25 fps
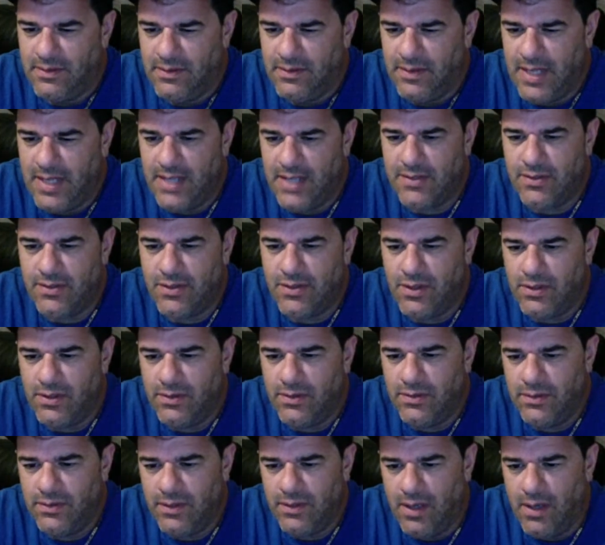That's good,
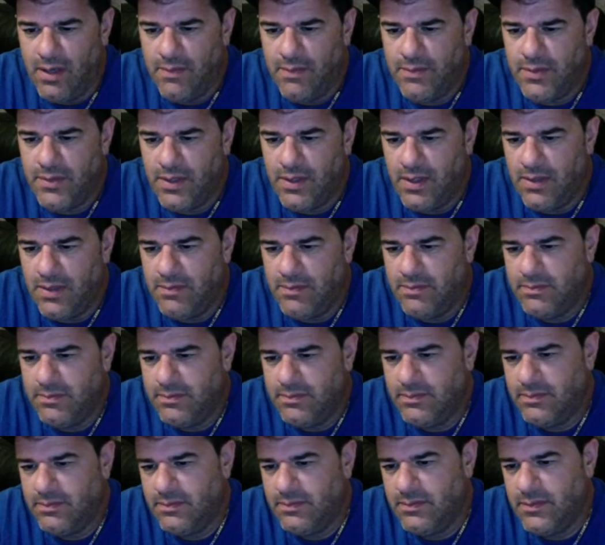Tom.
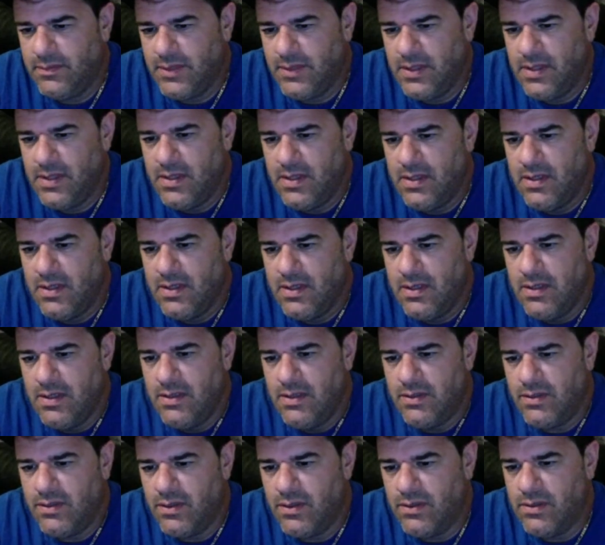
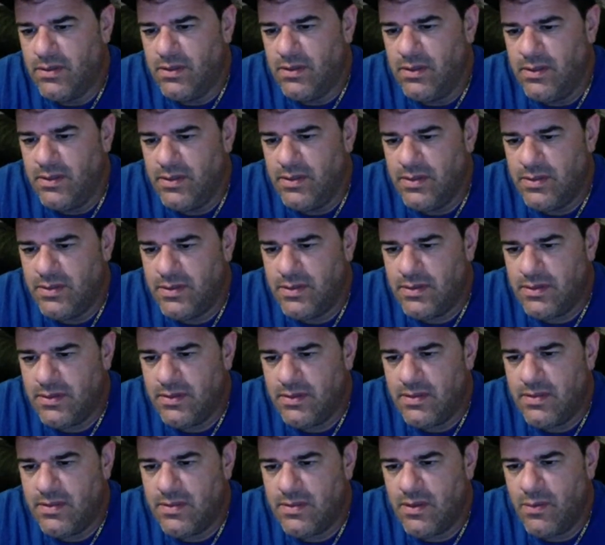It's good to lose
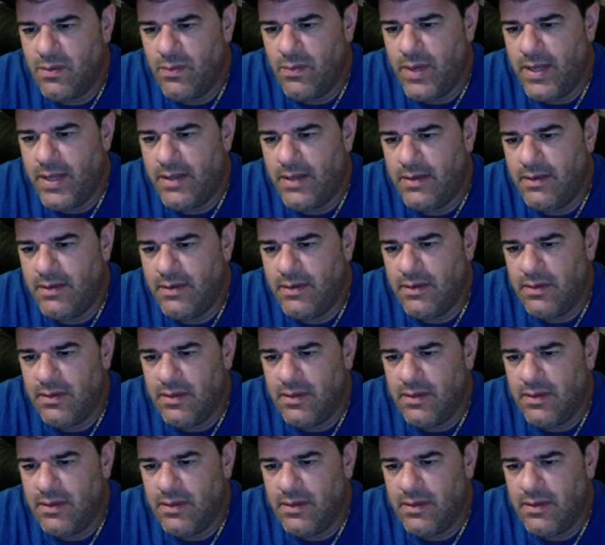some weight,